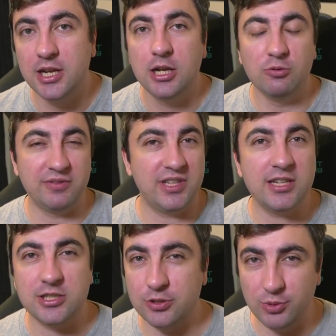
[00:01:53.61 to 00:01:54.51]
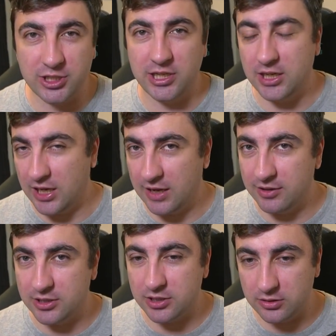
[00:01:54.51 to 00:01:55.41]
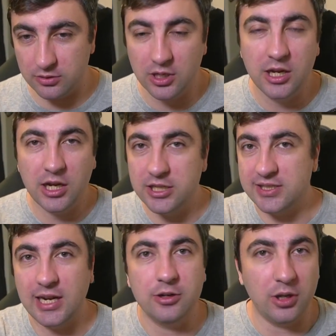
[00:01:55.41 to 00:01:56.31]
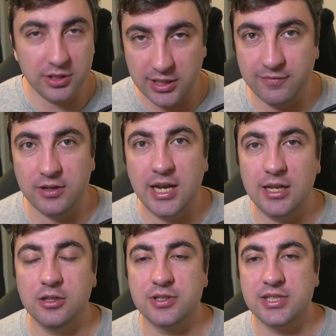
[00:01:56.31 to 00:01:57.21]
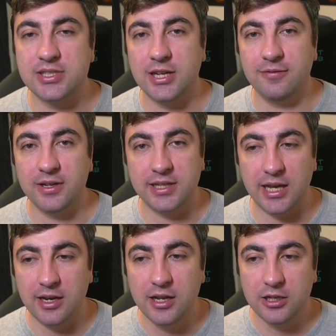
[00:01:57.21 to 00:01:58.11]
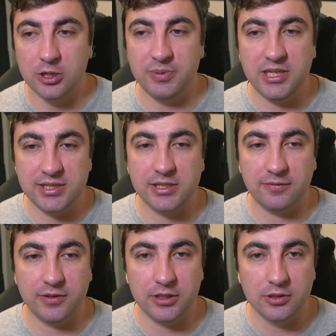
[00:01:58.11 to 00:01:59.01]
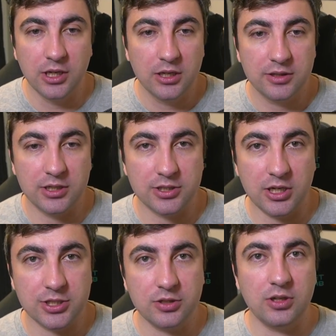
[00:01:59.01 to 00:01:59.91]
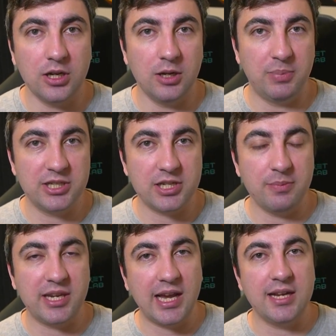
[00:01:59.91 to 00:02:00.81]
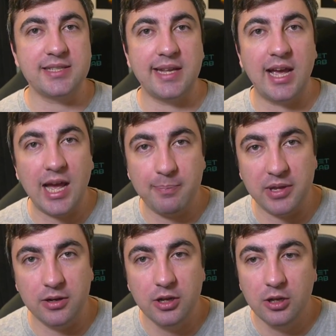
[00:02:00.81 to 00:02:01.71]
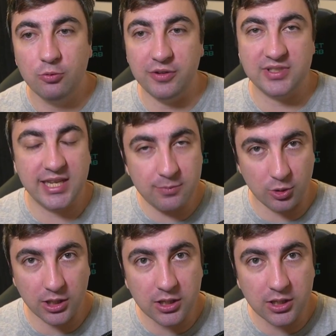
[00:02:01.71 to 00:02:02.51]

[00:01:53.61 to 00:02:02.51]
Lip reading: with gear switching and having to hunt down all the different Nylos and stuff like that. It'll be easier for you. There's also a bunch of mechanics that happen with teamwork